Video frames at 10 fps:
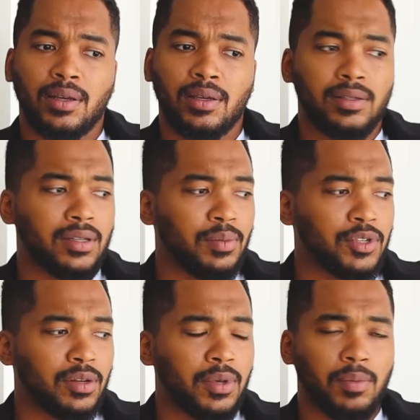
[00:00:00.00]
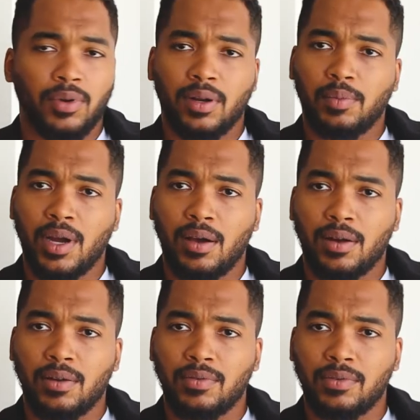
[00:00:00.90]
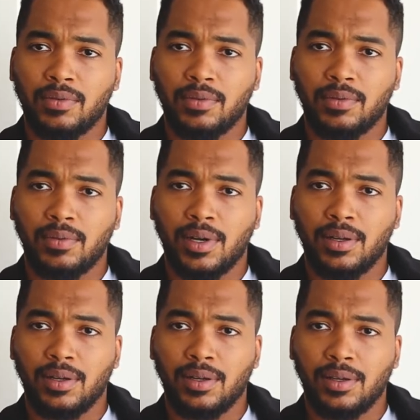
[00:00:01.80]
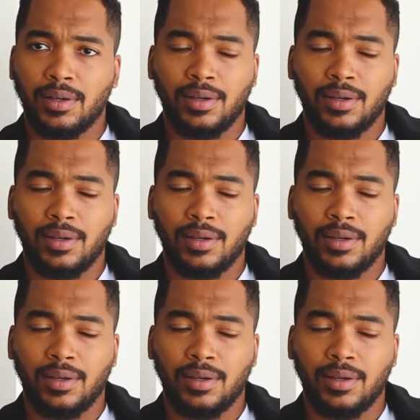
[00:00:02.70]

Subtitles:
he seems to be pretty proud of what he